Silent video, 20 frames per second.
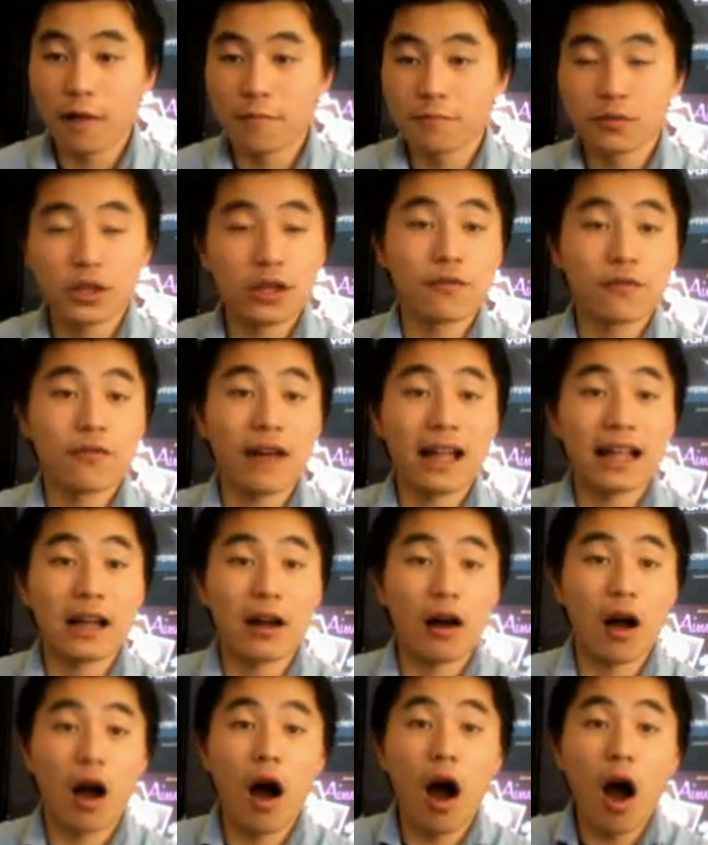You can find
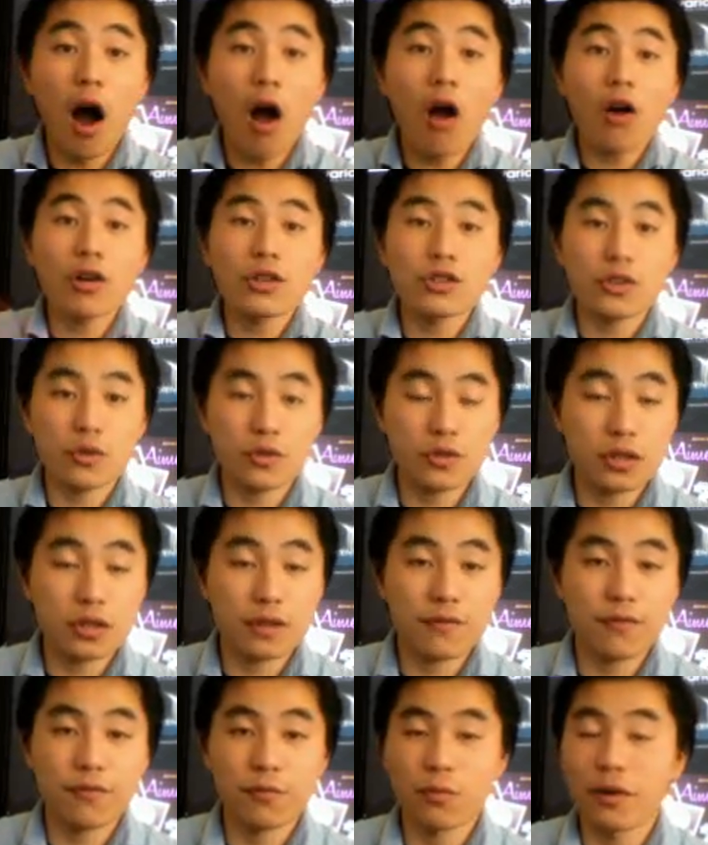out all sorts
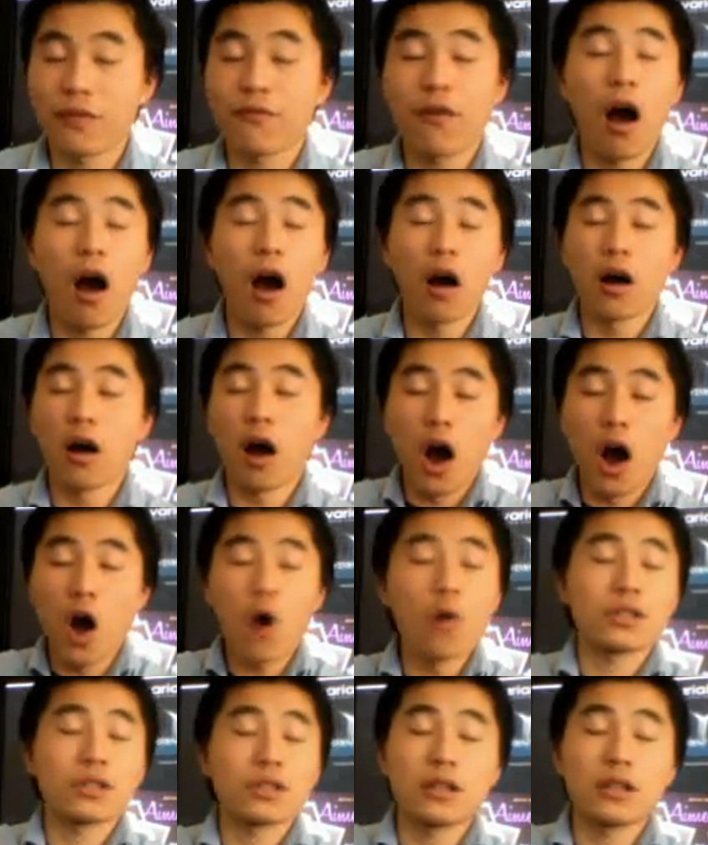of, we have a
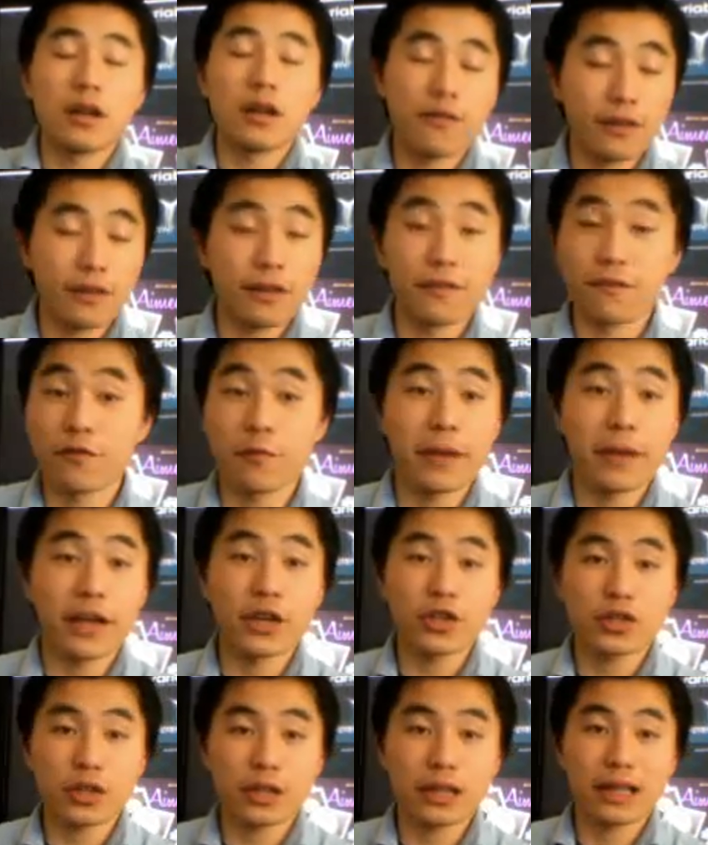host of
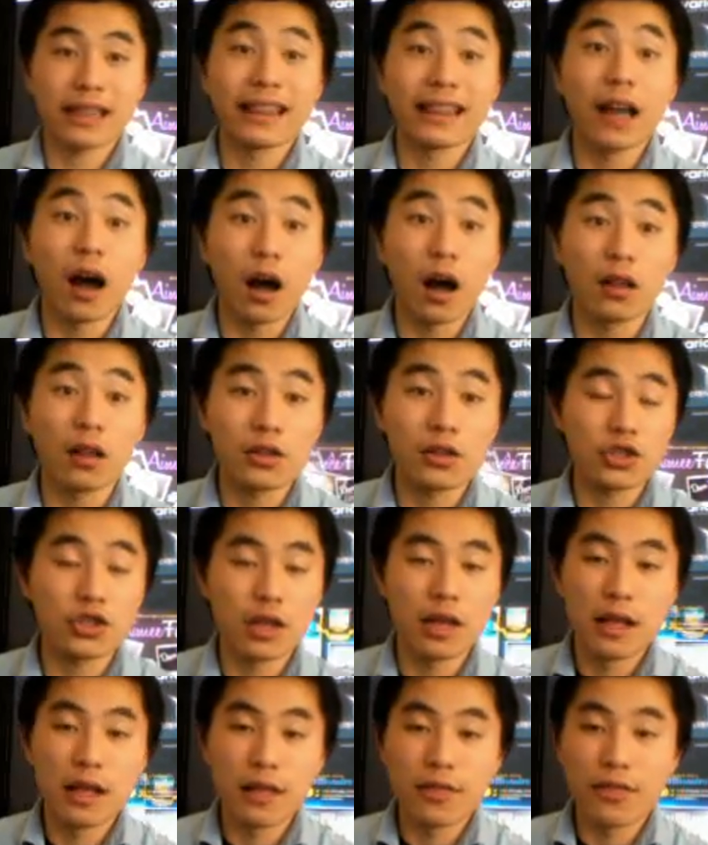information and knowledge
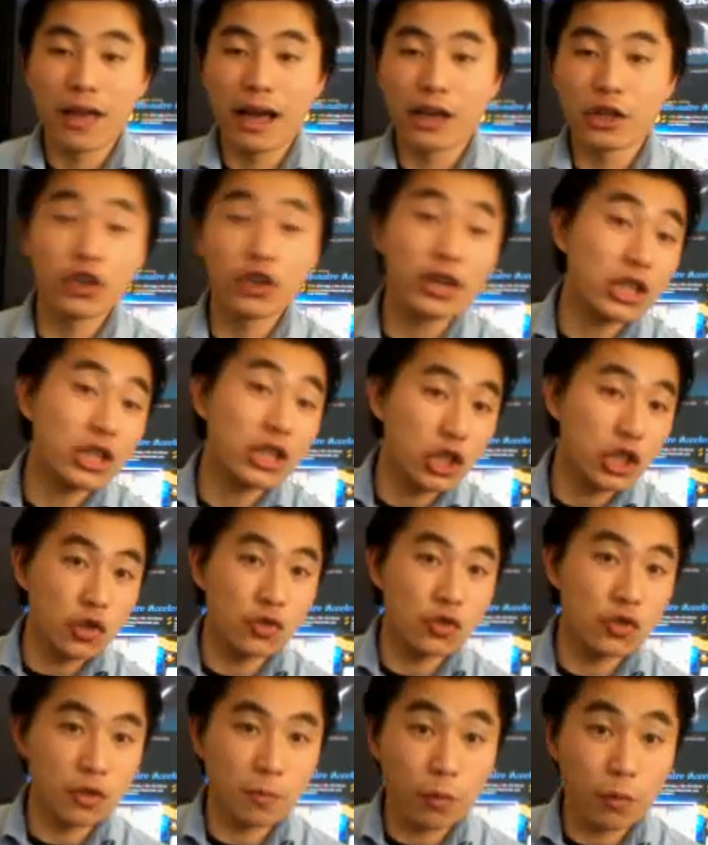that you can
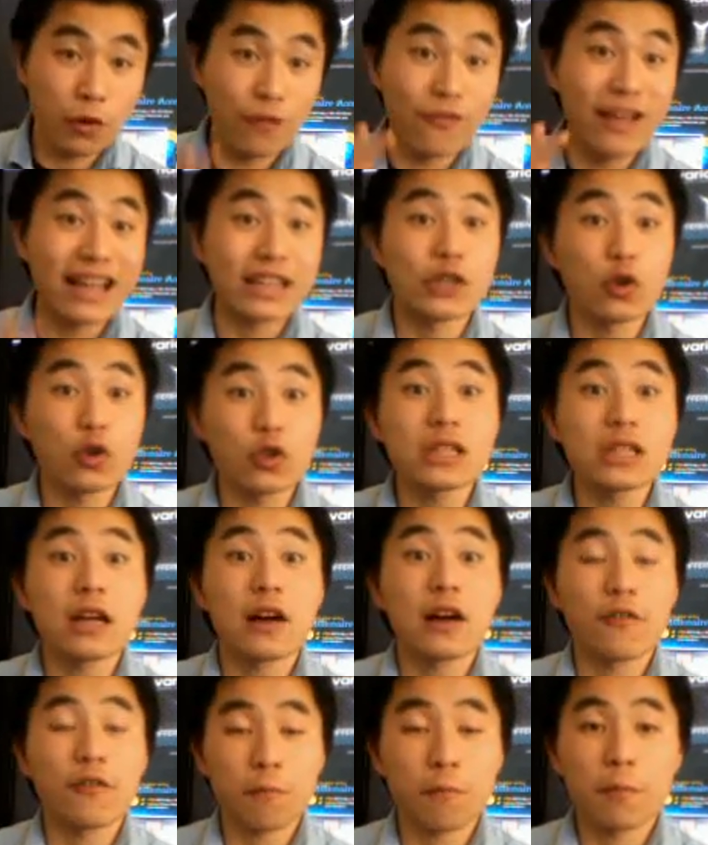use to prevent
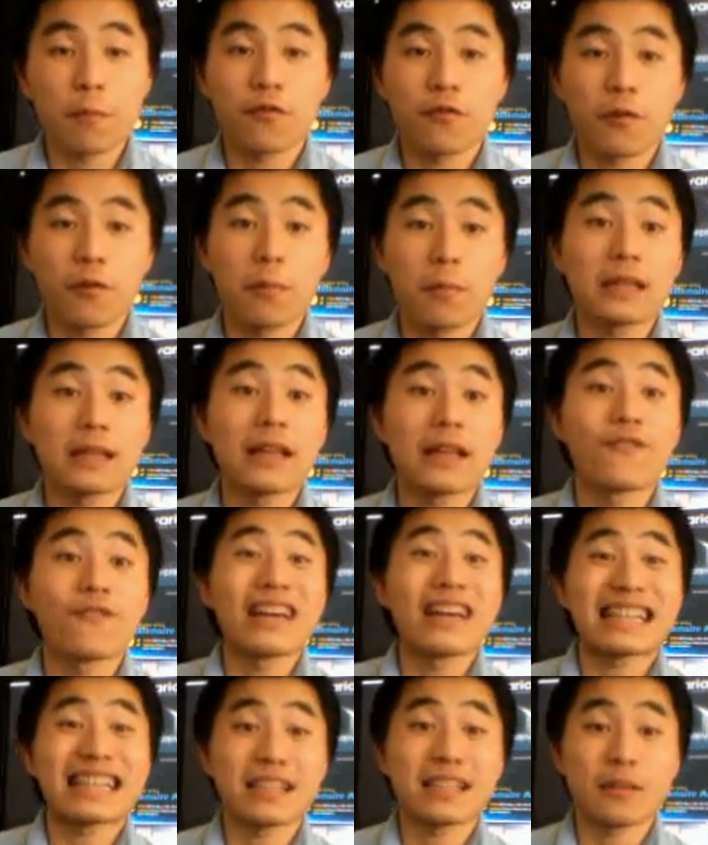yourself from being a
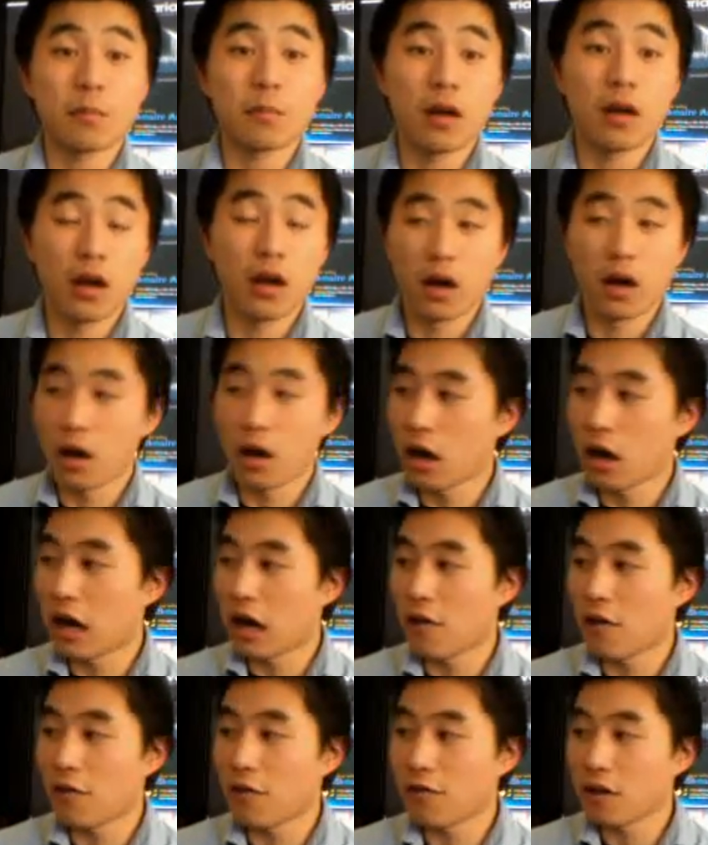victim
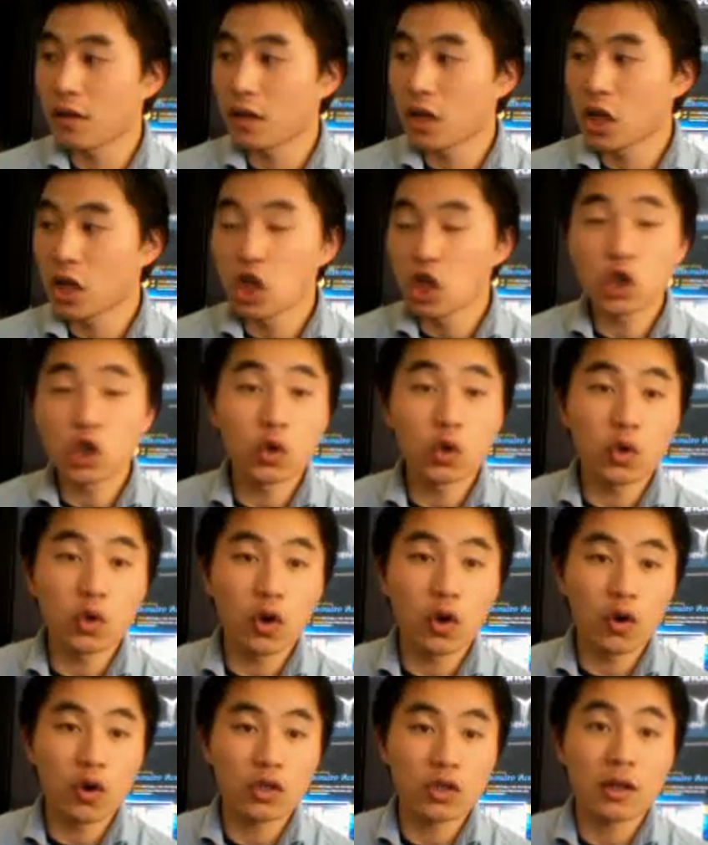of
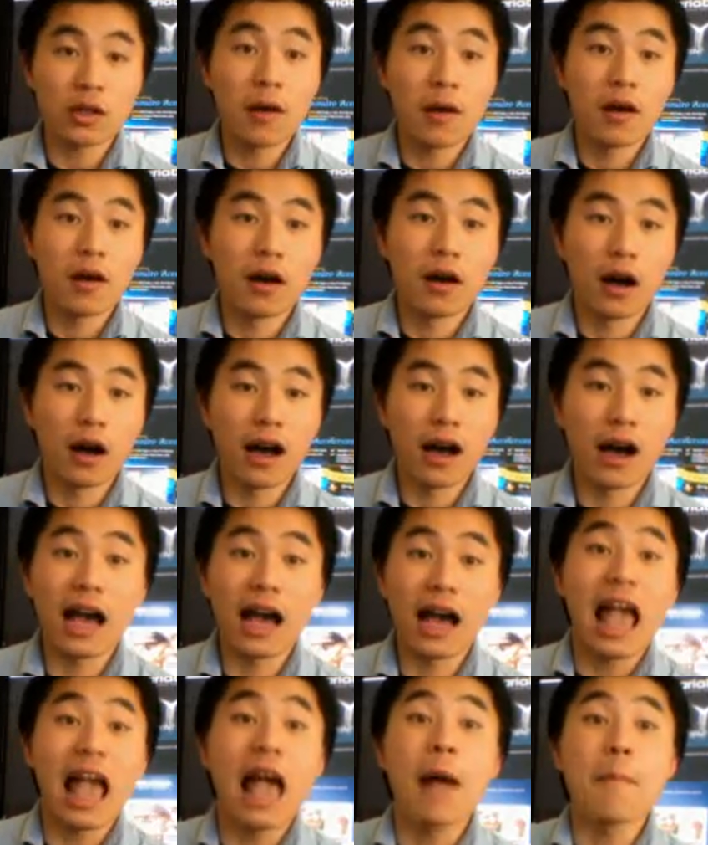Google's
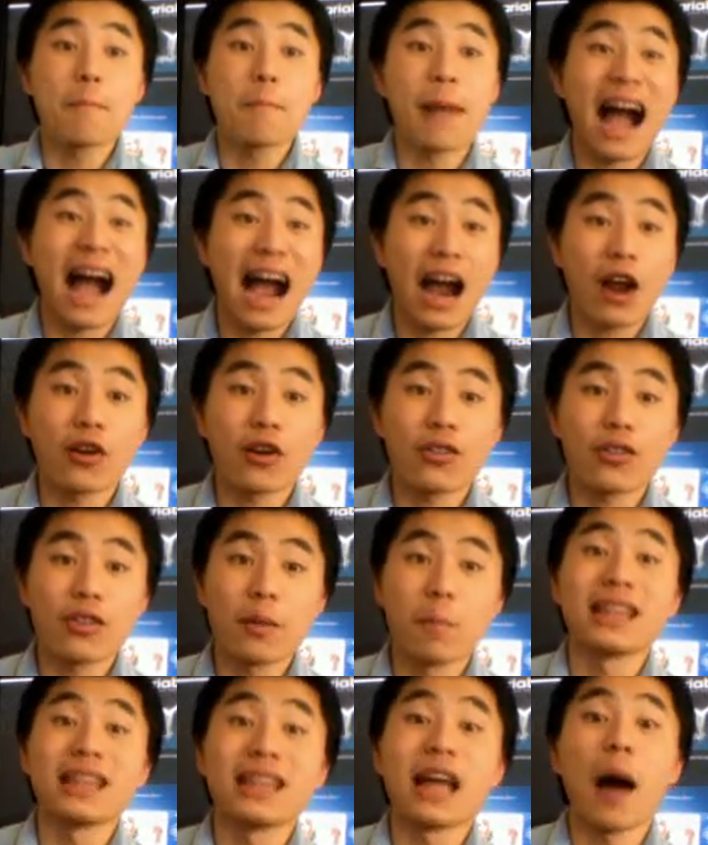empire, the
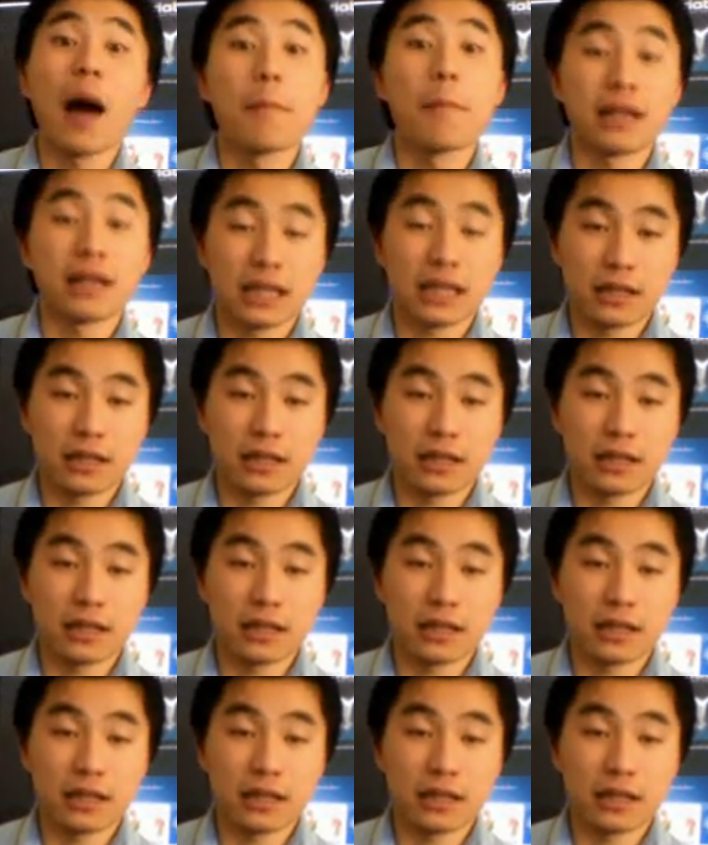monopoly.